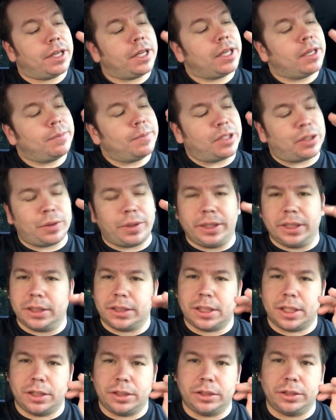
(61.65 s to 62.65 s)
in between the
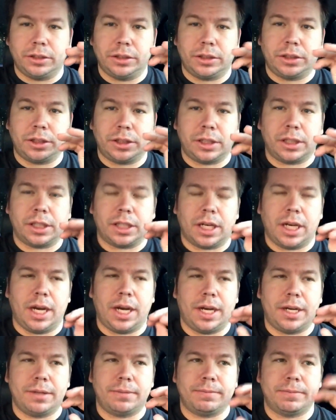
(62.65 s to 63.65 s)
toes.
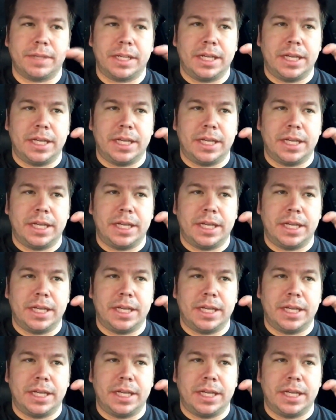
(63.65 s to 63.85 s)
It